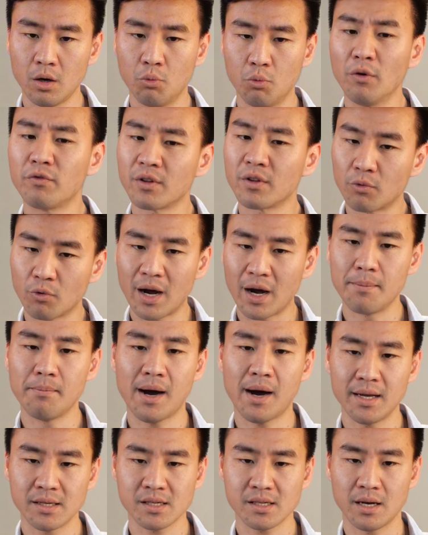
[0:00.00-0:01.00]
With the right
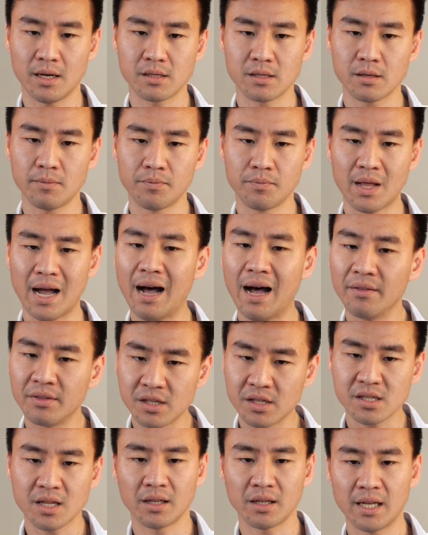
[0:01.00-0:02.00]
mindset
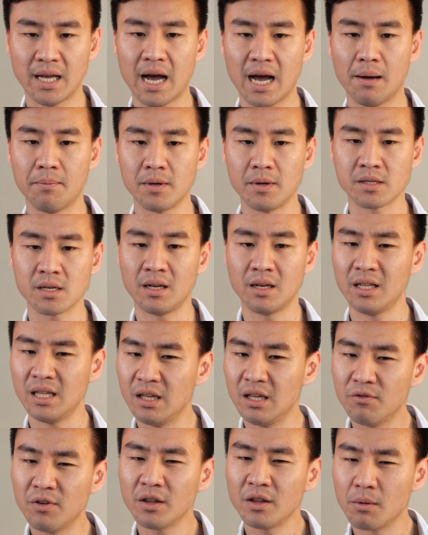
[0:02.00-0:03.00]
and study habits, and
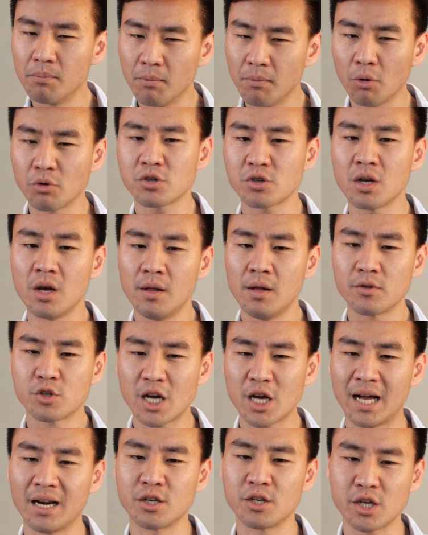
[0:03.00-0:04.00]
even the most
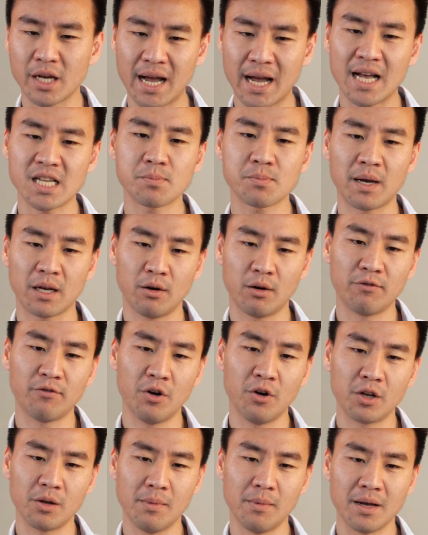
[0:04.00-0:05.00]
challenging aspect of
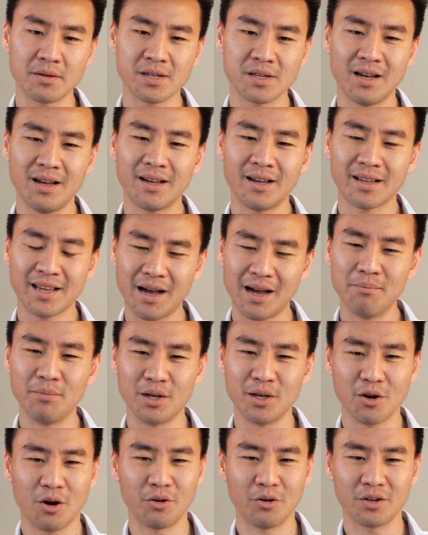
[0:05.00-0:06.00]
further maths can be
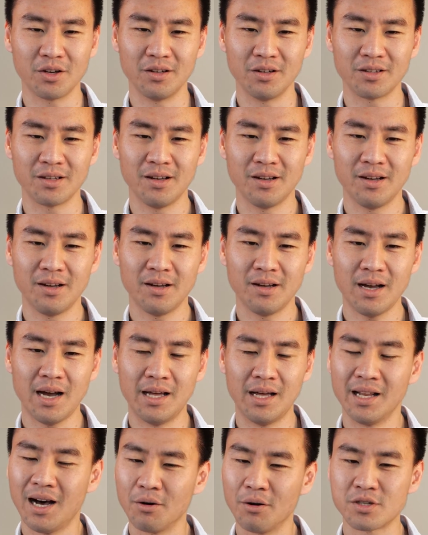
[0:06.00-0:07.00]
conquered
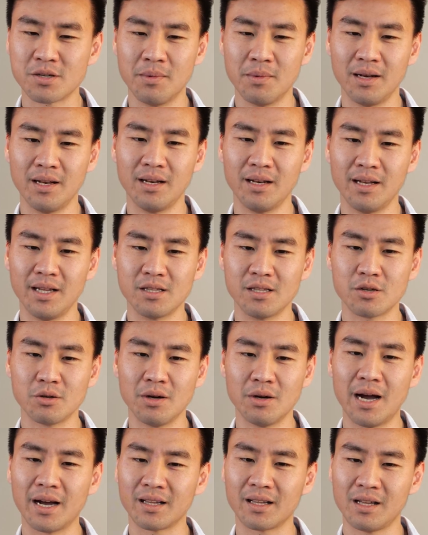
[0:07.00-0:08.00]
and ultimately lead
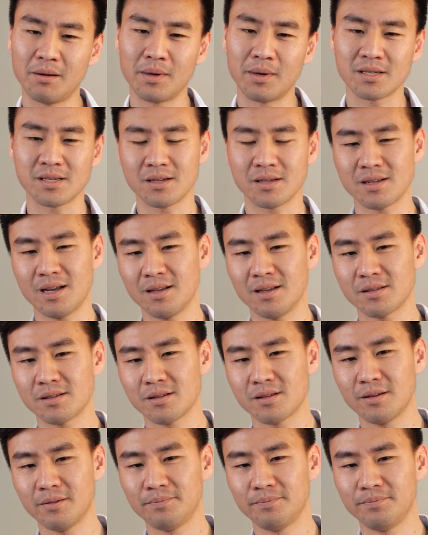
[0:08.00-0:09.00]
to academic success.